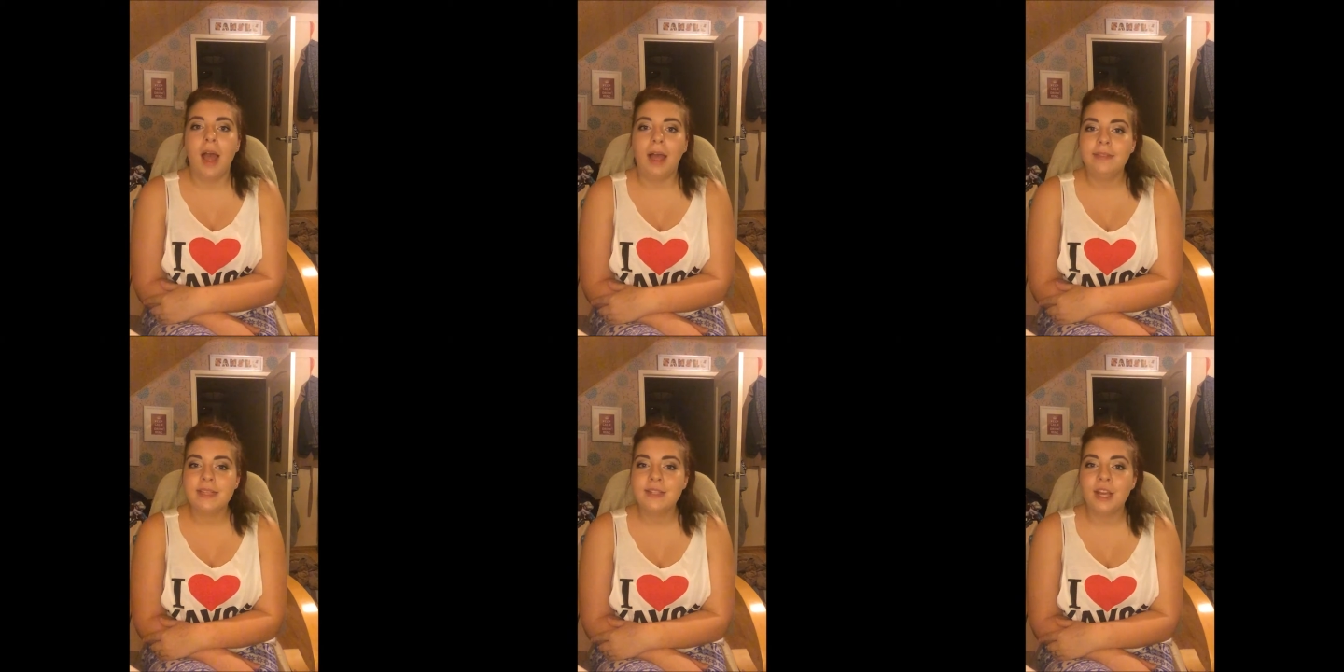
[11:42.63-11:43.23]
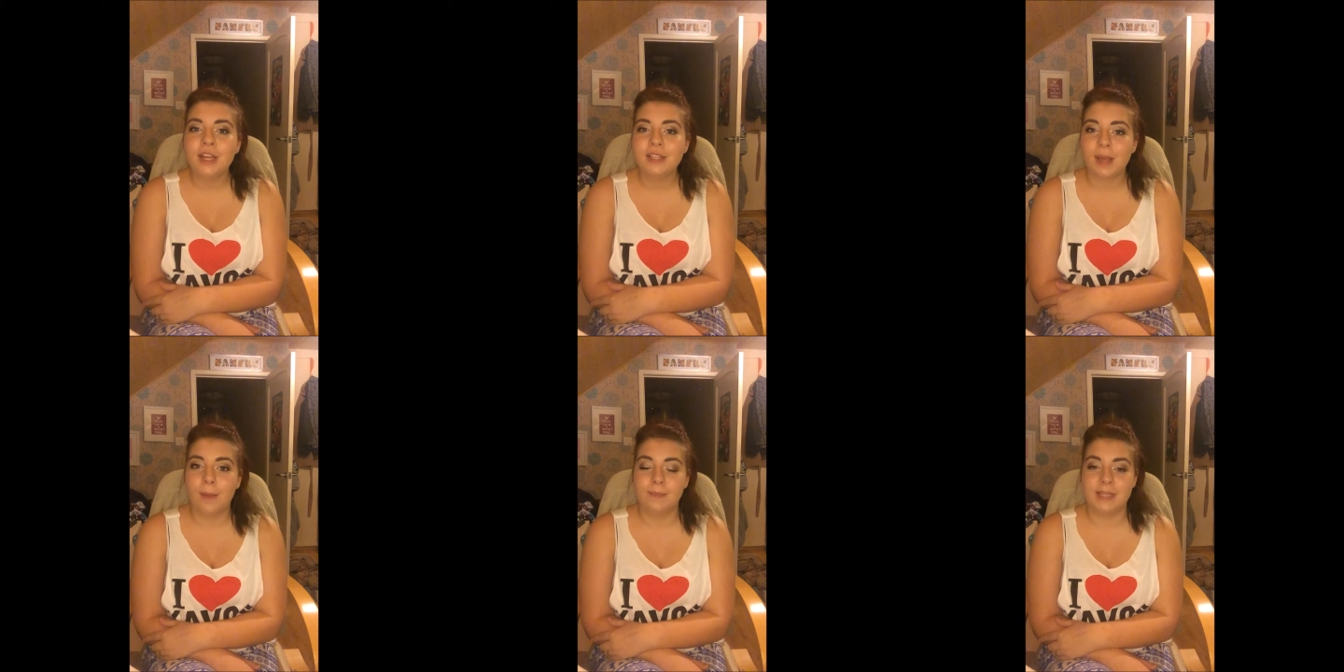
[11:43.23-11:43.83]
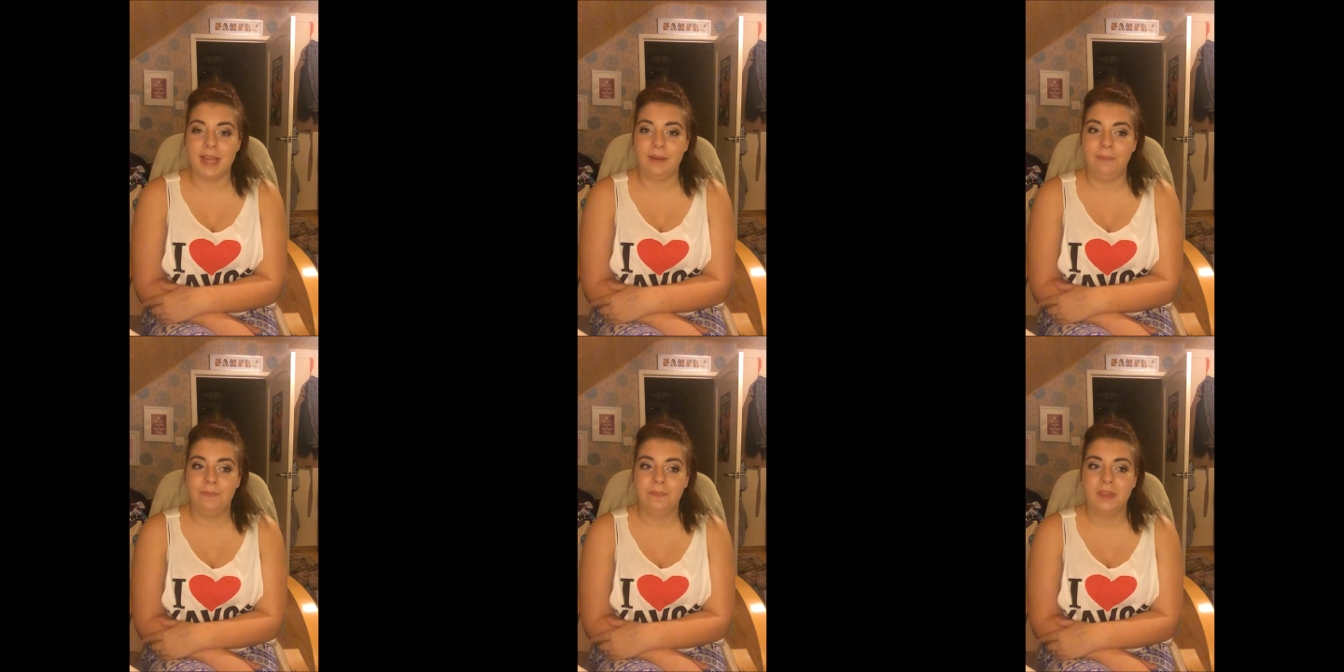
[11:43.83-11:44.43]
and this nurse comes
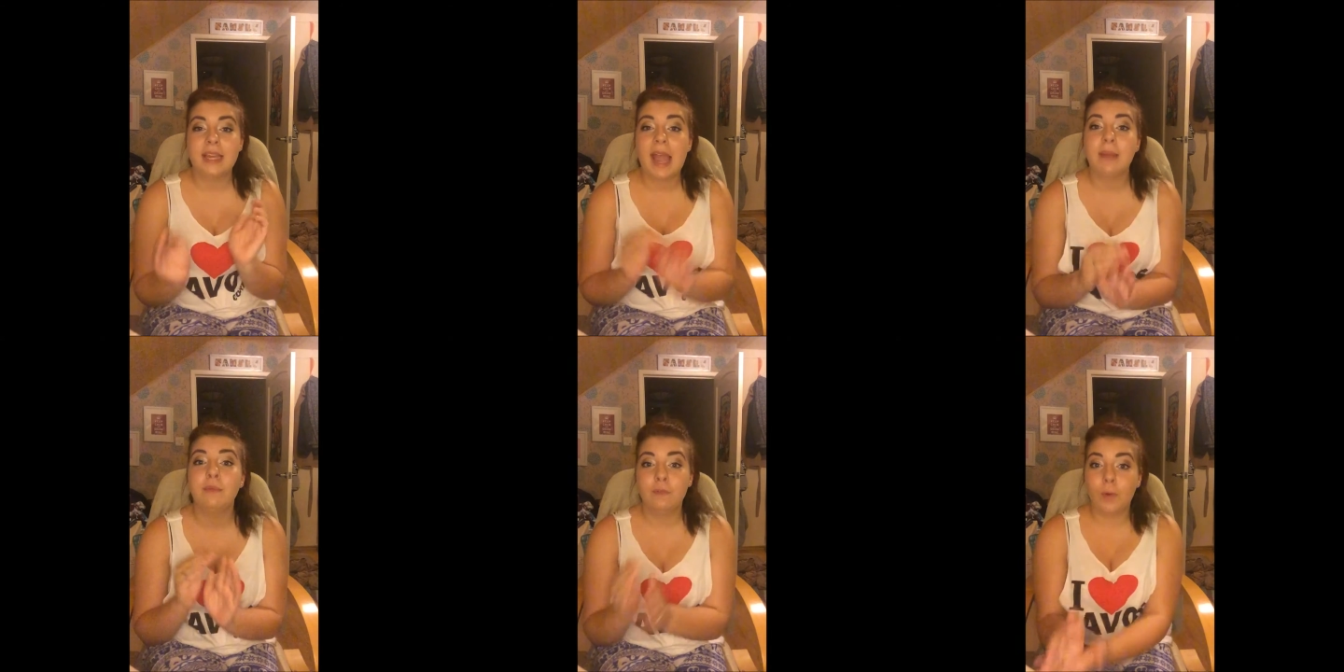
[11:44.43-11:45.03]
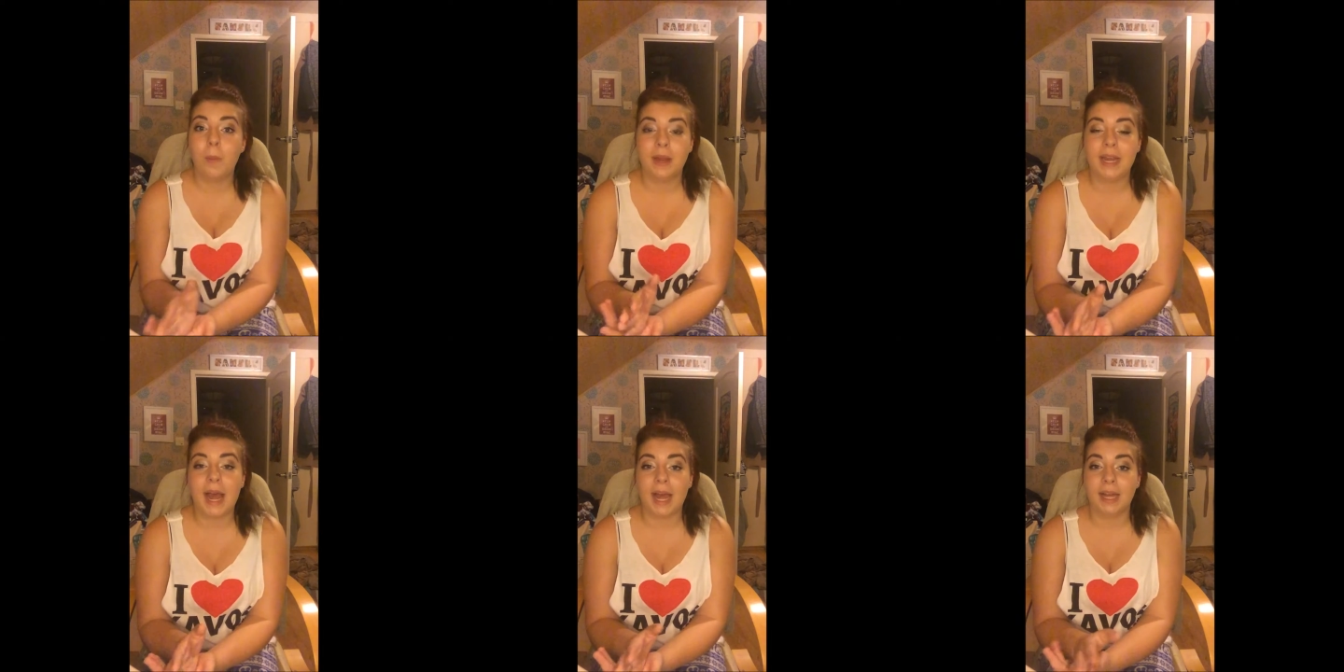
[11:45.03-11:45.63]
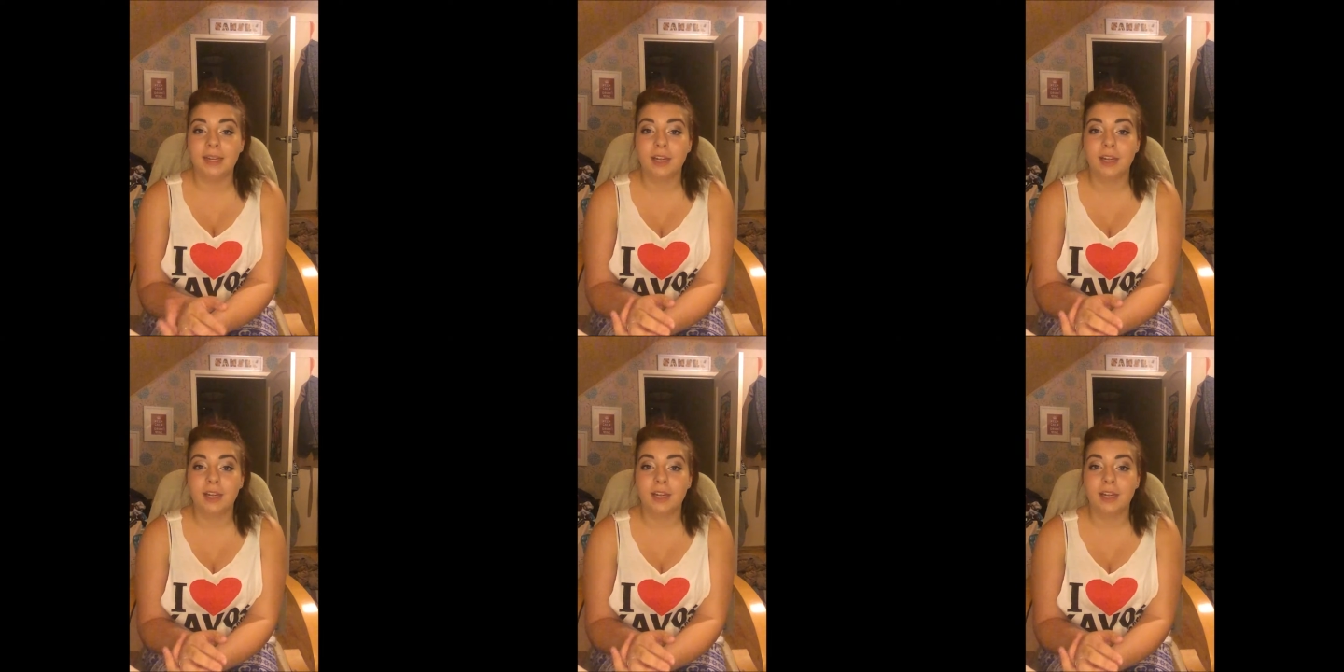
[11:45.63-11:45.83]
in. They came for my nan,